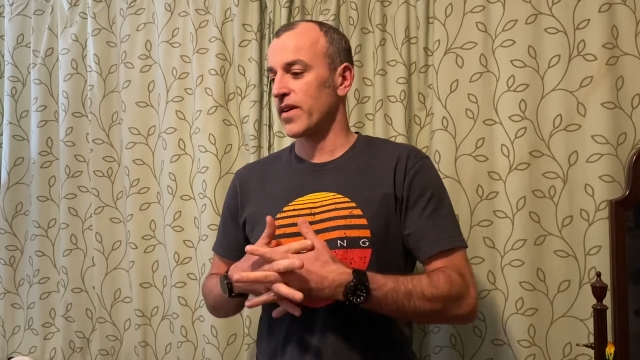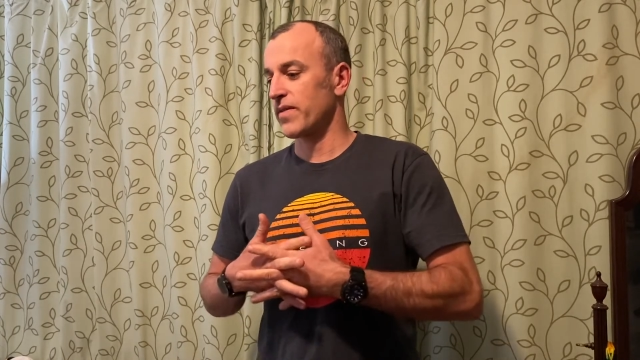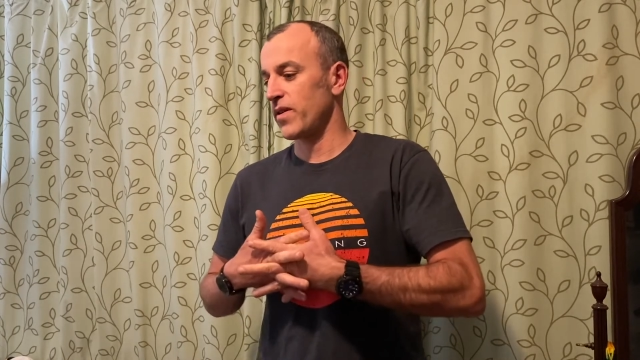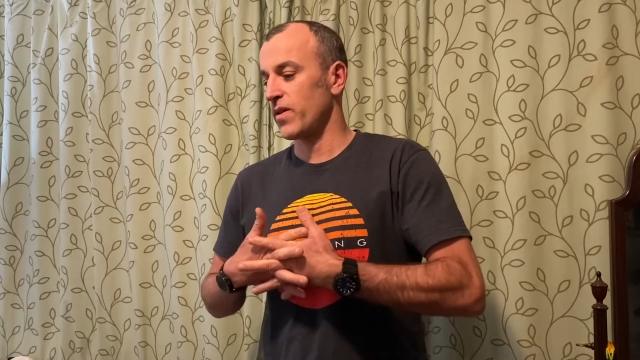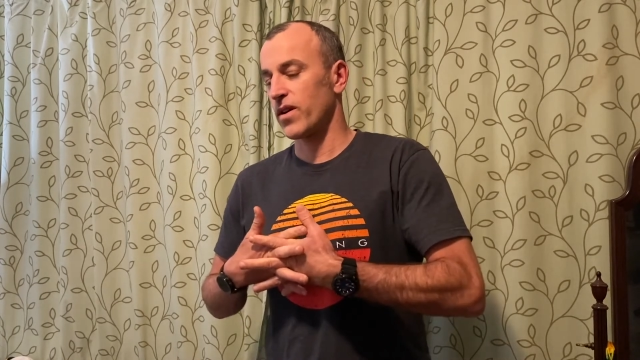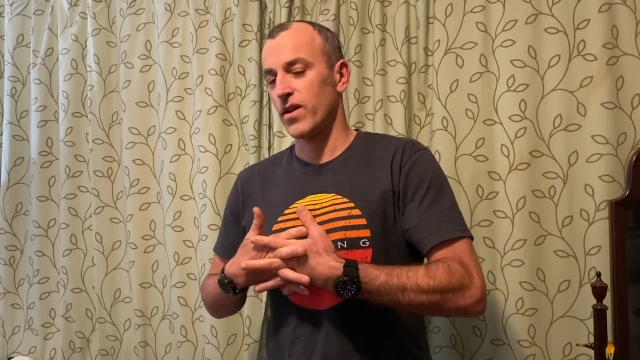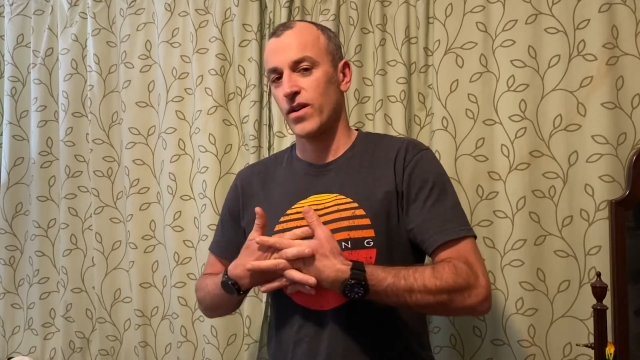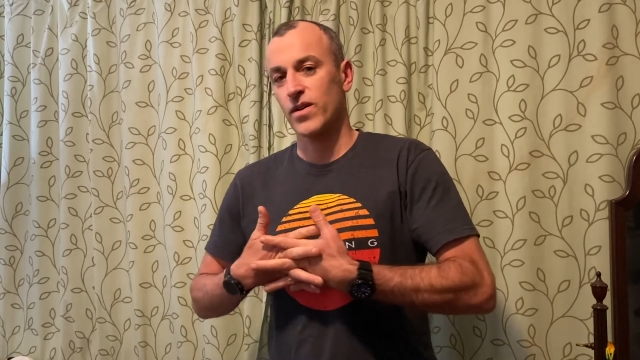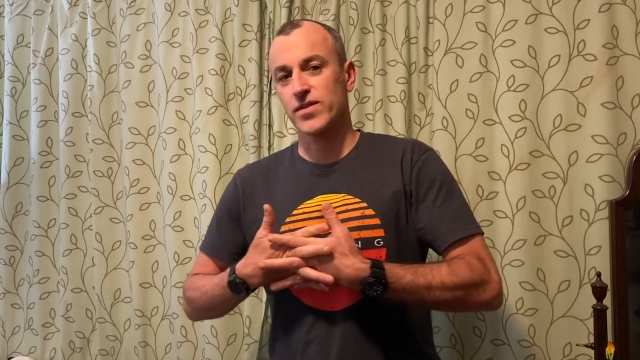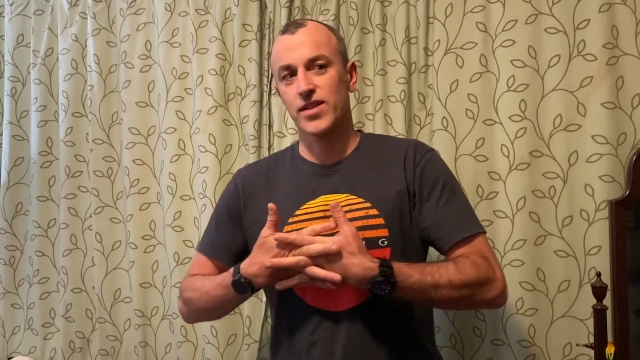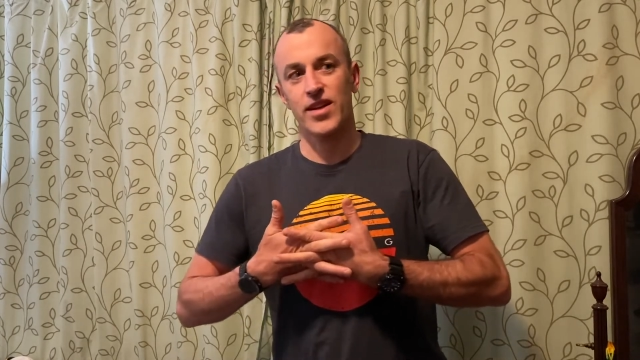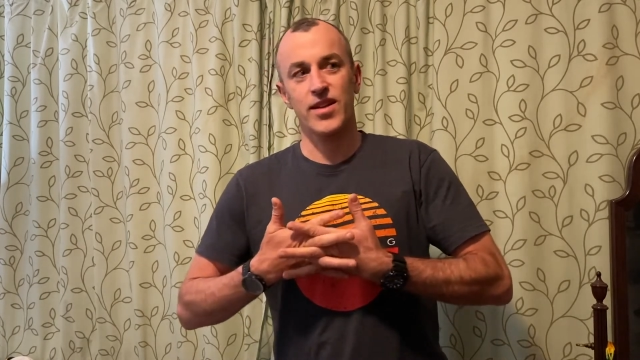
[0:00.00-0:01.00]
phone
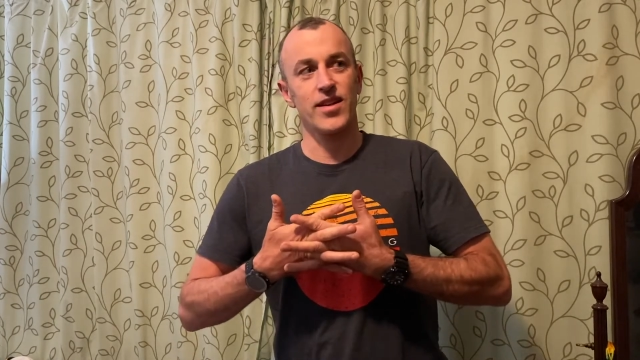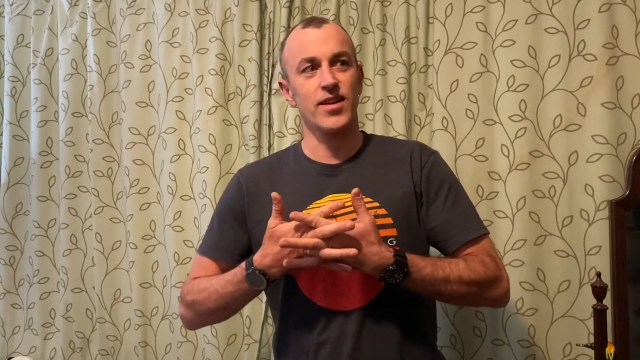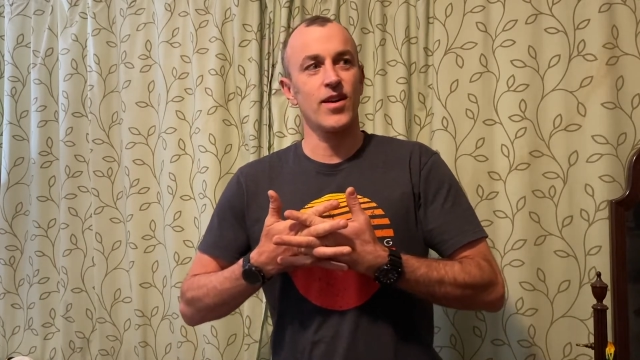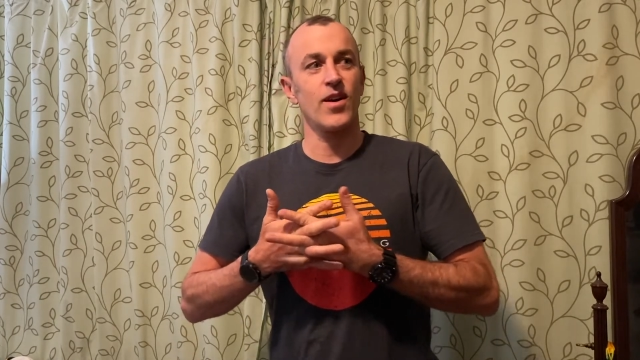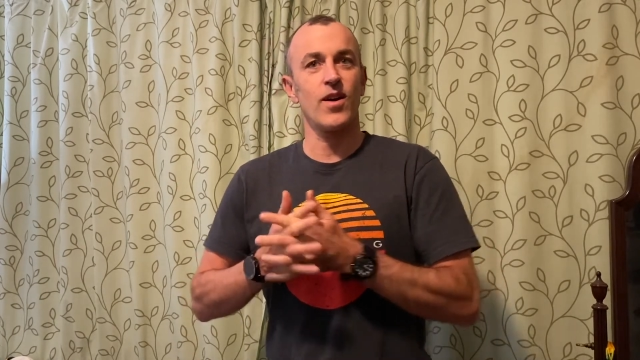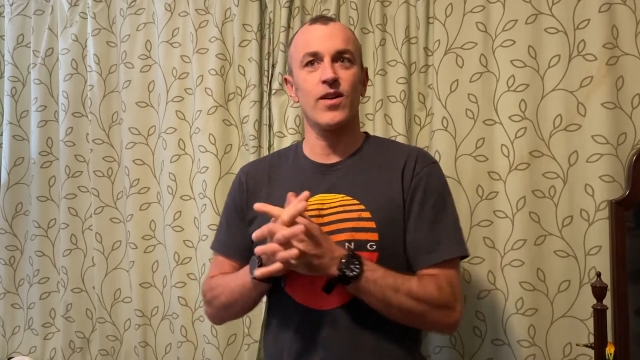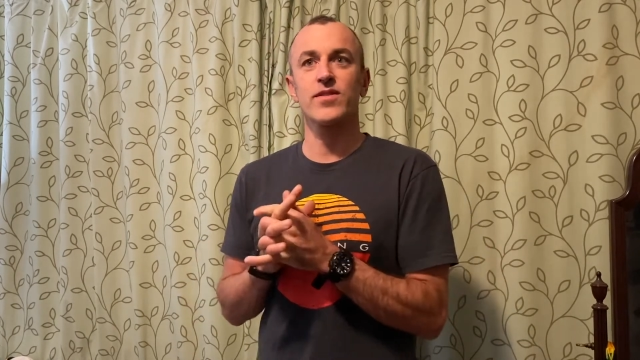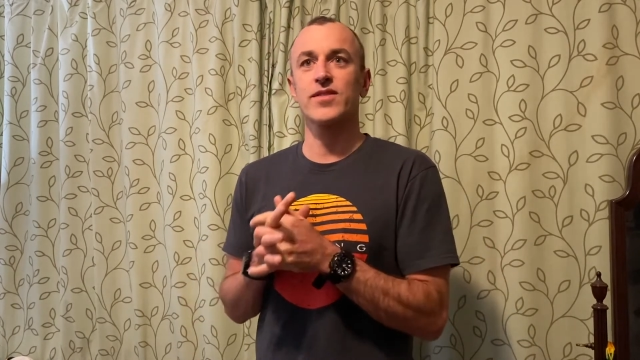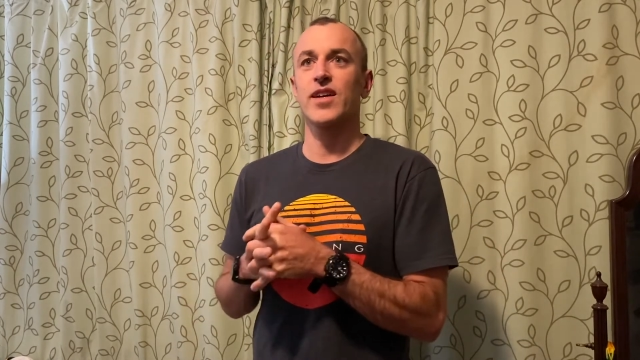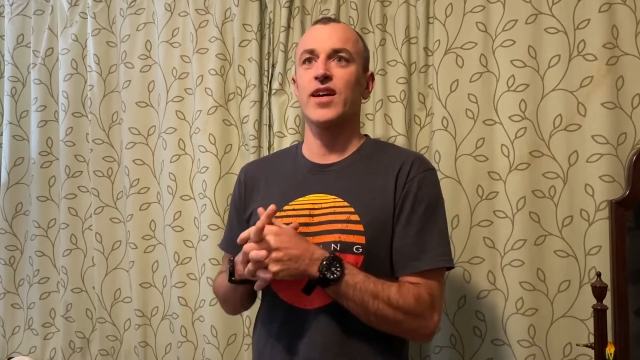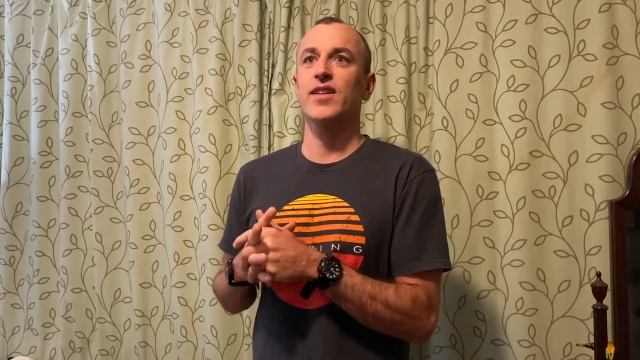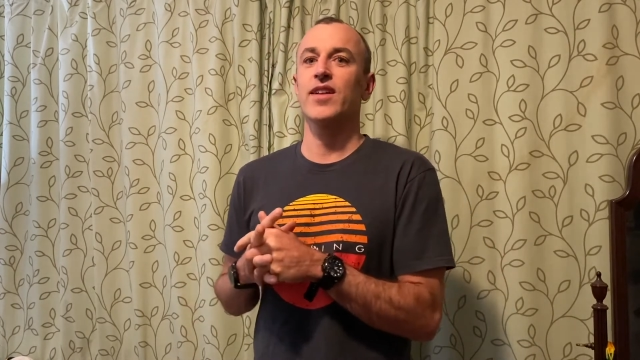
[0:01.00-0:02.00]
calls, and the call
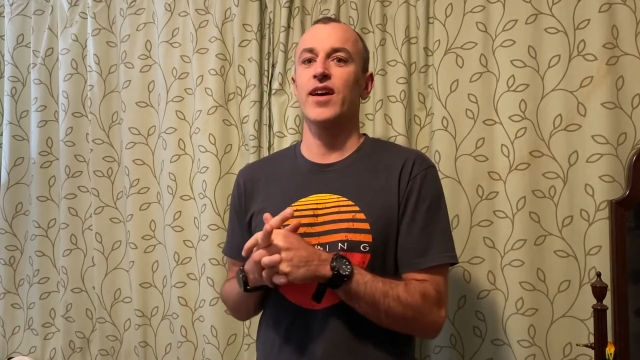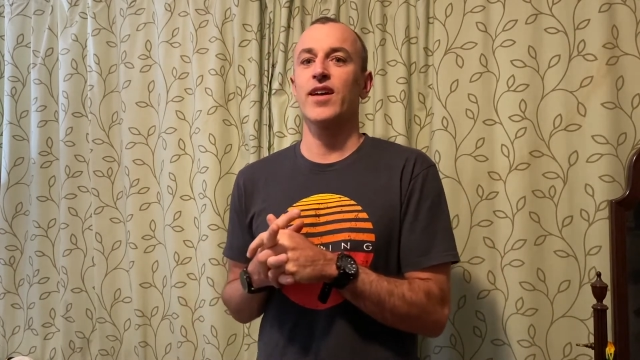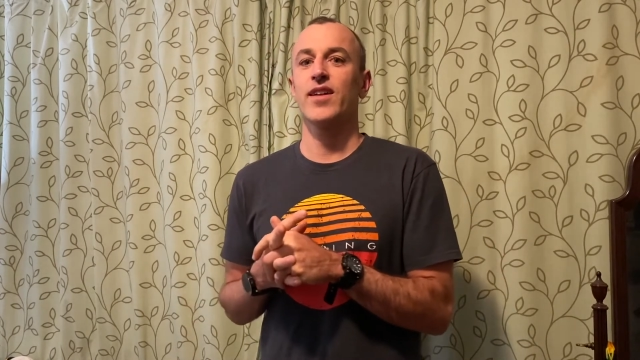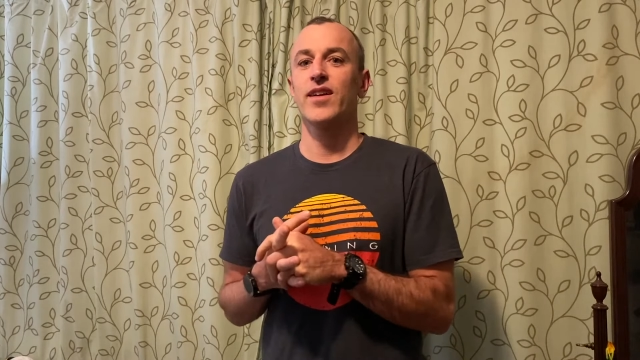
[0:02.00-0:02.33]
said that